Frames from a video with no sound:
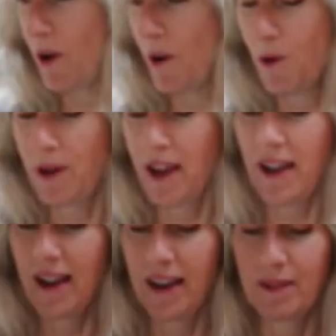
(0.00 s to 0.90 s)

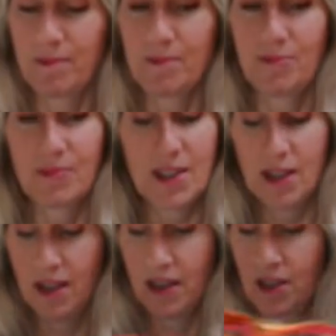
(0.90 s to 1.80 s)
Okay.
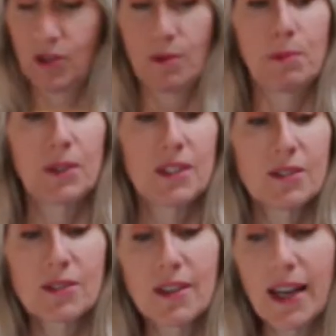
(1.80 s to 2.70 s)
I'm going to put this
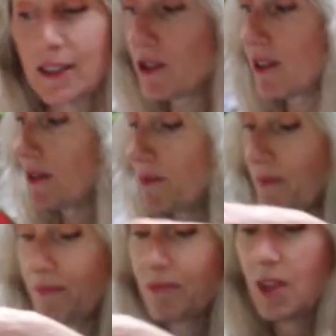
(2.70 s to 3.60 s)
aside too.
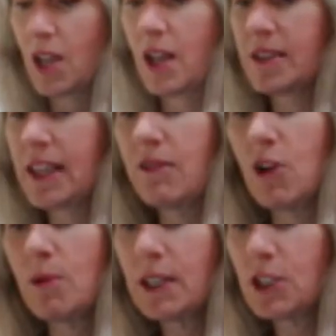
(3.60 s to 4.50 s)
Save
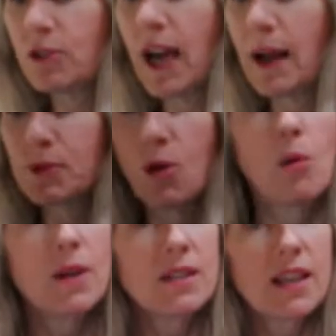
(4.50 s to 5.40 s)
all my scraps.
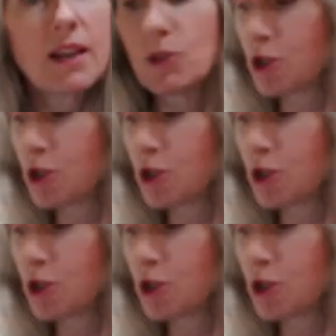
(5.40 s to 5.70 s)
Always save your